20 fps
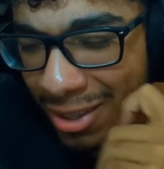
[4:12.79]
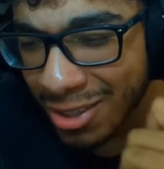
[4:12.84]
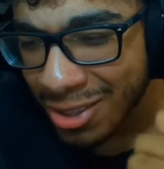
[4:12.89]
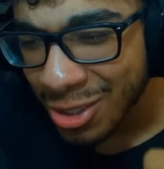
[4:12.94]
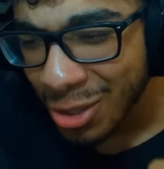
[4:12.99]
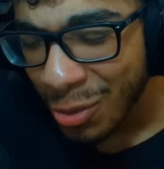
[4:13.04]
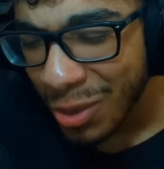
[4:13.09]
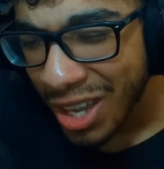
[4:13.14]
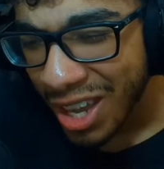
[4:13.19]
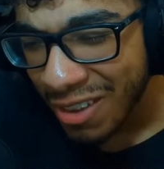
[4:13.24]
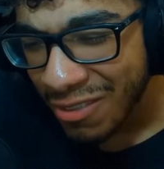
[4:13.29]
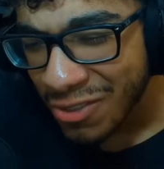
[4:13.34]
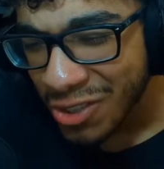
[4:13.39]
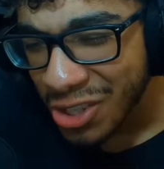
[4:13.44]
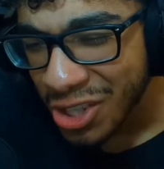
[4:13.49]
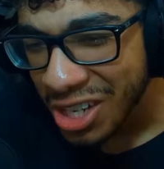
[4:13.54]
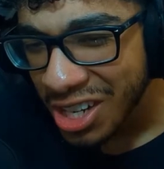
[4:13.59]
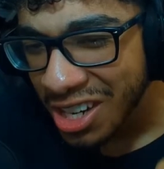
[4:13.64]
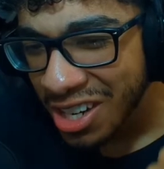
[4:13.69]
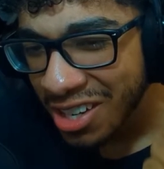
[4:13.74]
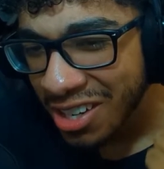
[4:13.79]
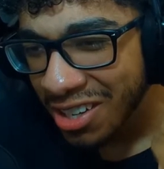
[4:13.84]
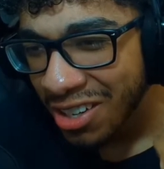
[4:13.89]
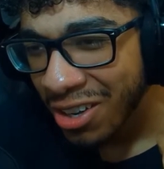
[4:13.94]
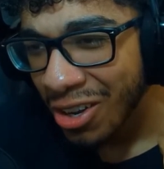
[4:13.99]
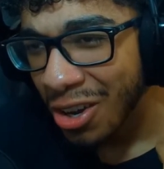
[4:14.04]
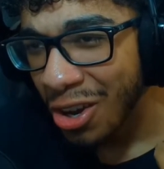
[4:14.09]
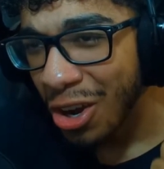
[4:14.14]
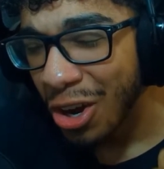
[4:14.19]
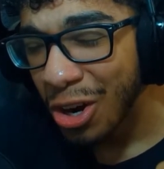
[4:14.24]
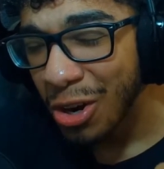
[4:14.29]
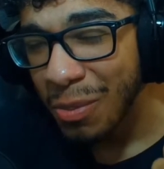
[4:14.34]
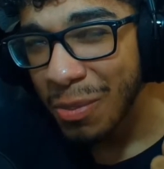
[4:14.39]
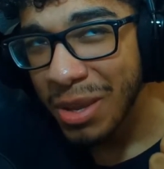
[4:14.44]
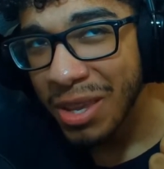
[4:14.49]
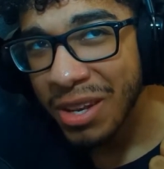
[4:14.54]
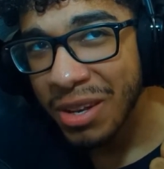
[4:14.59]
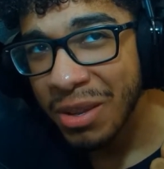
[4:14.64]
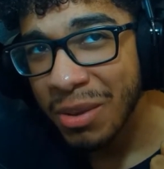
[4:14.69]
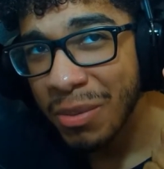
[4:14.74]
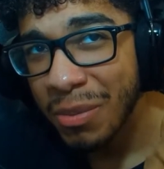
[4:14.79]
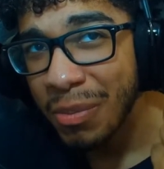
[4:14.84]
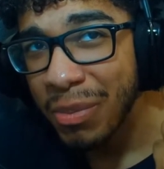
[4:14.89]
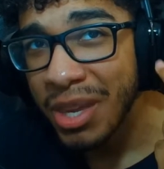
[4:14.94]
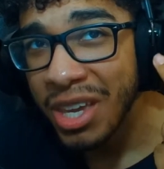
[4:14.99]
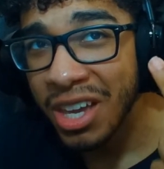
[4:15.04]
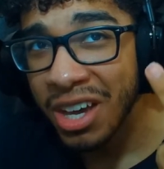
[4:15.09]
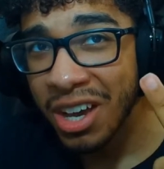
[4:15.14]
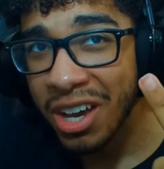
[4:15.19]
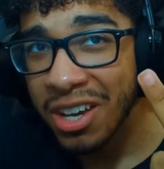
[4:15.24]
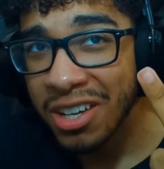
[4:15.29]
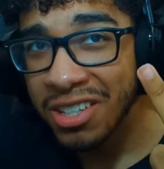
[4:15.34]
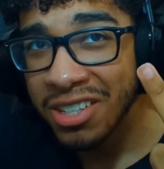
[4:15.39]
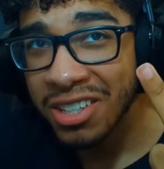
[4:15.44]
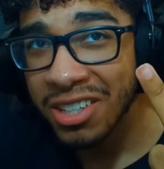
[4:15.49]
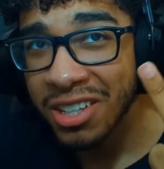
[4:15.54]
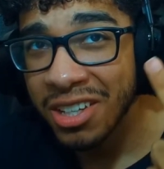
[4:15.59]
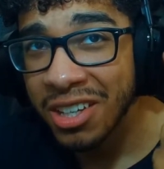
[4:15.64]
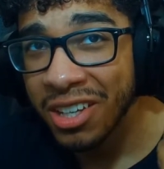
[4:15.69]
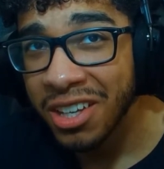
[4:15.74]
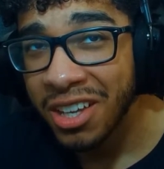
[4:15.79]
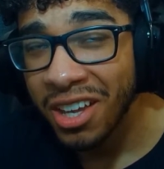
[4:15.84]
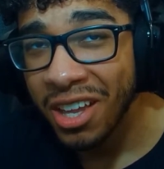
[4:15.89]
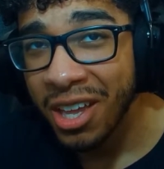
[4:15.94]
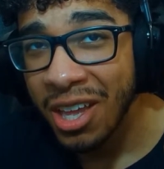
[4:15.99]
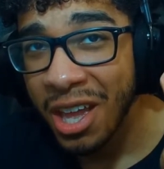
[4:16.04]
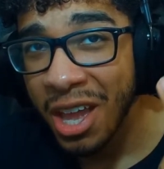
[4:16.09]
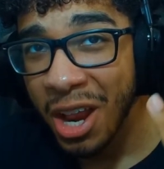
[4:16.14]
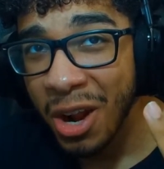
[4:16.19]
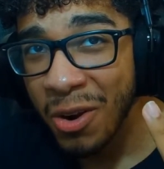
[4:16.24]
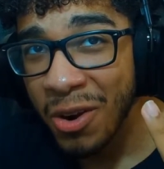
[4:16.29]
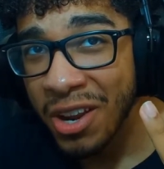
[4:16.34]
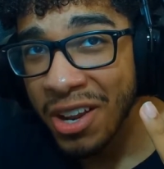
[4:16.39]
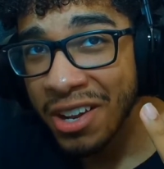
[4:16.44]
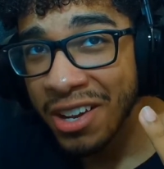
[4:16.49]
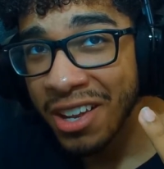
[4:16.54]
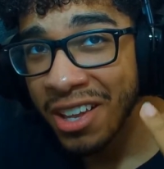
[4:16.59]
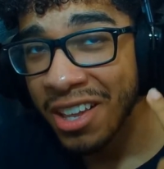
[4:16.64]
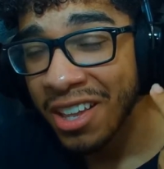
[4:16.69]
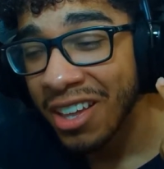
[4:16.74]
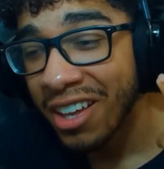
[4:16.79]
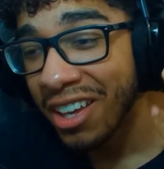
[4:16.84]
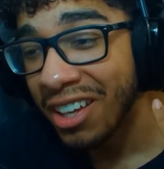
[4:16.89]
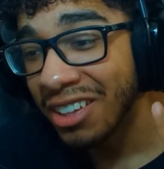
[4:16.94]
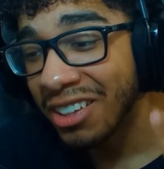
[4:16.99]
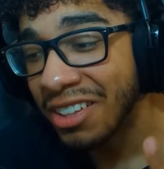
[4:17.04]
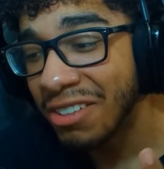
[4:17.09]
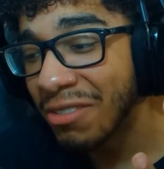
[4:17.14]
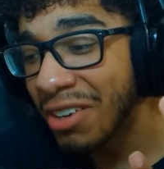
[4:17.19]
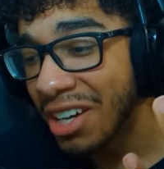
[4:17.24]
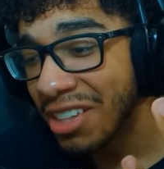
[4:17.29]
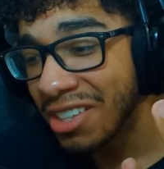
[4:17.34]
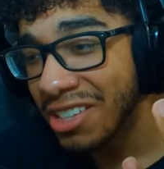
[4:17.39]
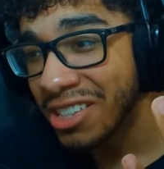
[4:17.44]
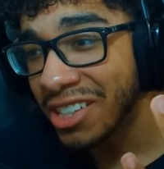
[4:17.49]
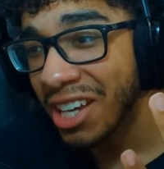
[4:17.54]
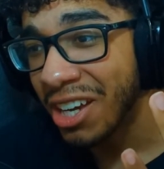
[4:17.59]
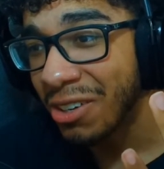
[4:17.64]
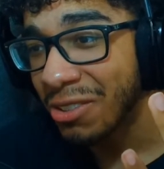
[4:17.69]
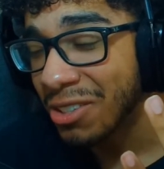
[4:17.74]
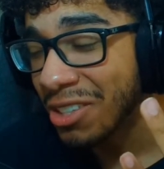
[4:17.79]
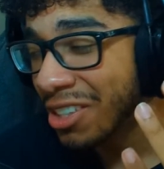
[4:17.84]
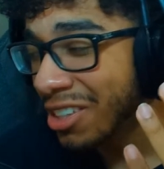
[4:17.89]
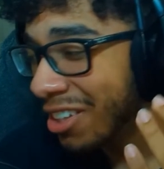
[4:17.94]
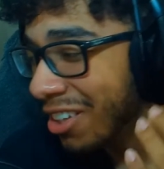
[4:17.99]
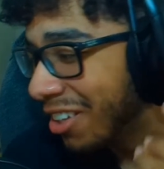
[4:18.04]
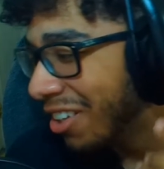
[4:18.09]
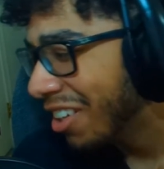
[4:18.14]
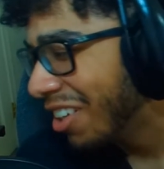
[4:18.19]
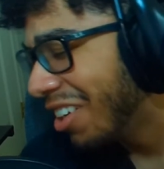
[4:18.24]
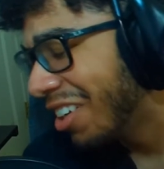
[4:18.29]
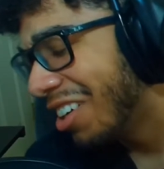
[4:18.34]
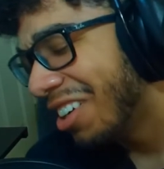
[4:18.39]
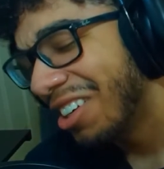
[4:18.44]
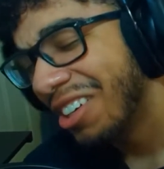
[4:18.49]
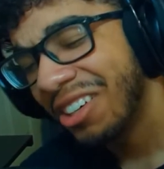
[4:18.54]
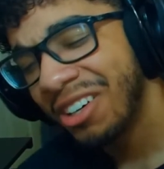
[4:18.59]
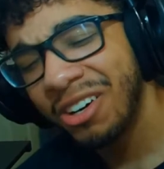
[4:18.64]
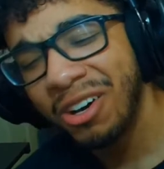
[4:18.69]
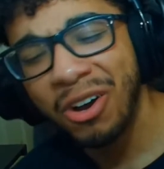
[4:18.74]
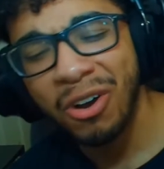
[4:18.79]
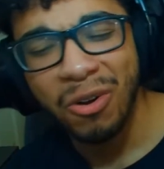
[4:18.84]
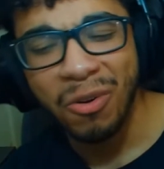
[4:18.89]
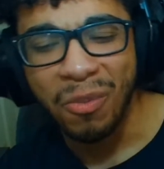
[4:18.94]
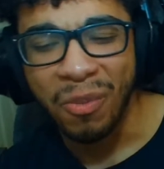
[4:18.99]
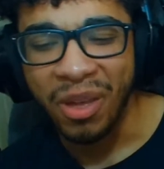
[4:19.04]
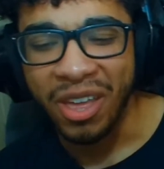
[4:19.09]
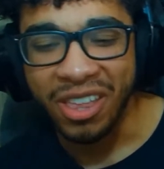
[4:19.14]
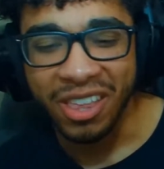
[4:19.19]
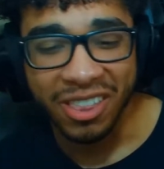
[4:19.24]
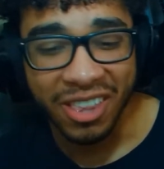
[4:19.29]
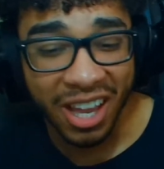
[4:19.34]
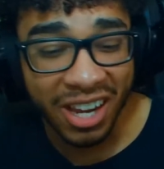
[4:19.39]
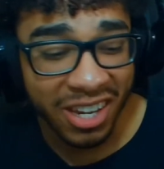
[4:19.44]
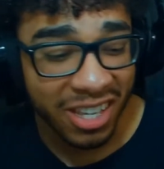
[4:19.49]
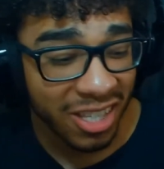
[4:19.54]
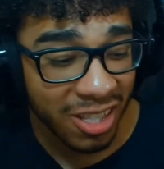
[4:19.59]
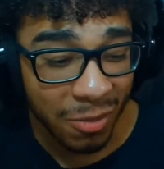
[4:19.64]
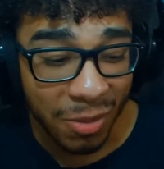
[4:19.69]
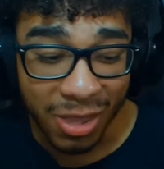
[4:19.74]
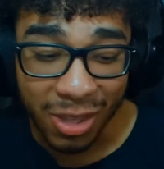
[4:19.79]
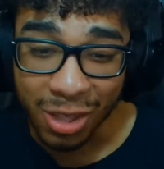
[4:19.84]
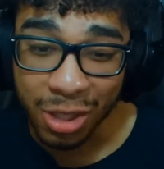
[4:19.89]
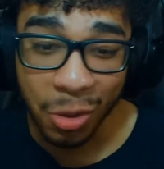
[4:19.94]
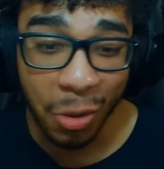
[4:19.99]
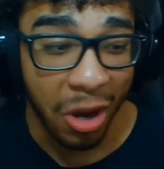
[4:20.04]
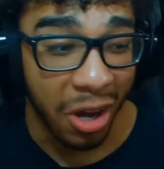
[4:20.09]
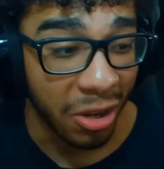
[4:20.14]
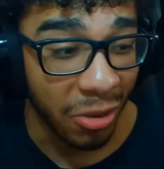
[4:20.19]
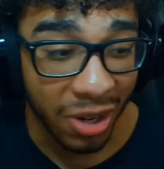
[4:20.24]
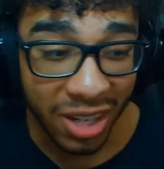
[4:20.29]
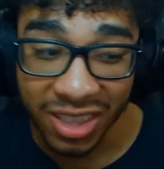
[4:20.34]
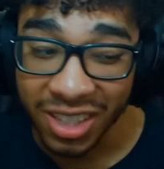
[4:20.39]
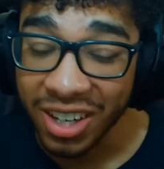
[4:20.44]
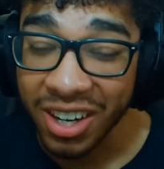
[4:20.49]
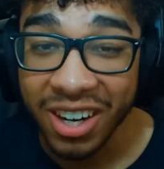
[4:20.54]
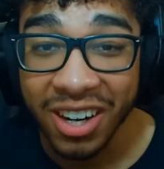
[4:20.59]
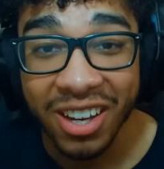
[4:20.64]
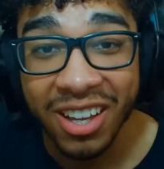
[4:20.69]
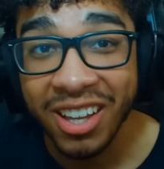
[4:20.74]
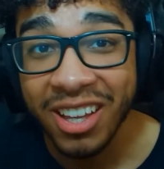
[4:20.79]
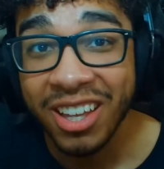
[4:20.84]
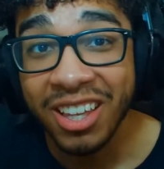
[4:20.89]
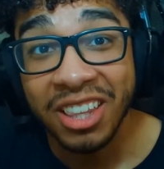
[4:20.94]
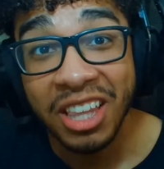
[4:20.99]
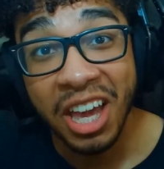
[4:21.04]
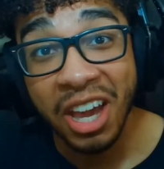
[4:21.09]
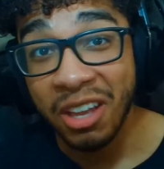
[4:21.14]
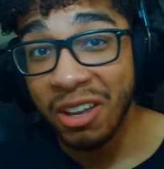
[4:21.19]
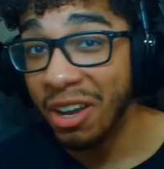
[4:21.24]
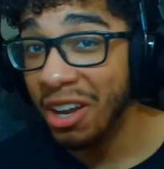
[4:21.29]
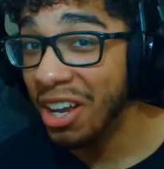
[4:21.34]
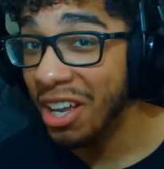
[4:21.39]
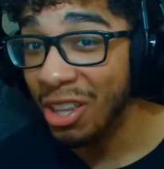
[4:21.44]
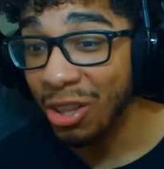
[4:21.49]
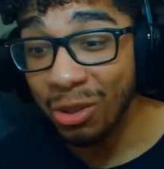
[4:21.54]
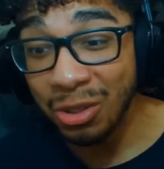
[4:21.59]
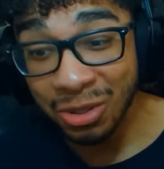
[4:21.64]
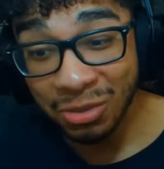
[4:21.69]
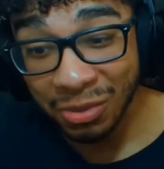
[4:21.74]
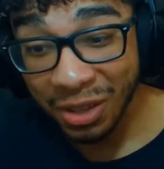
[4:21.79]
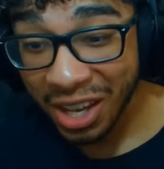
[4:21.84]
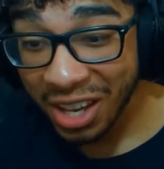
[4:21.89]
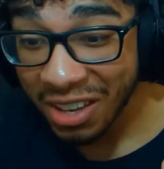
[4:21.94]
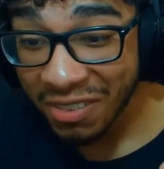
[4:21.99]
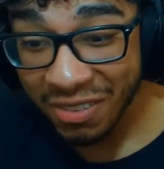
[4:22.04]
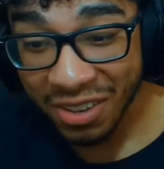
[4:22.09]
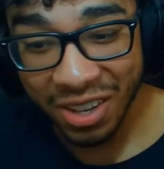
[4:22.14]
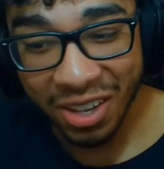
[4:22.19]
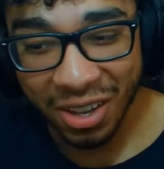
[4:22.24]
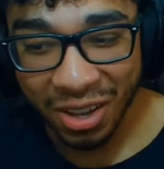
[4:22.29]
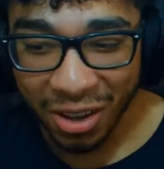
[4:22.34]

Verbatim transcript: So we have Jean, Armin, Mikasa, Eren, and Levi and the Scouts. Oh man, that needs to be the squad right there. That those five.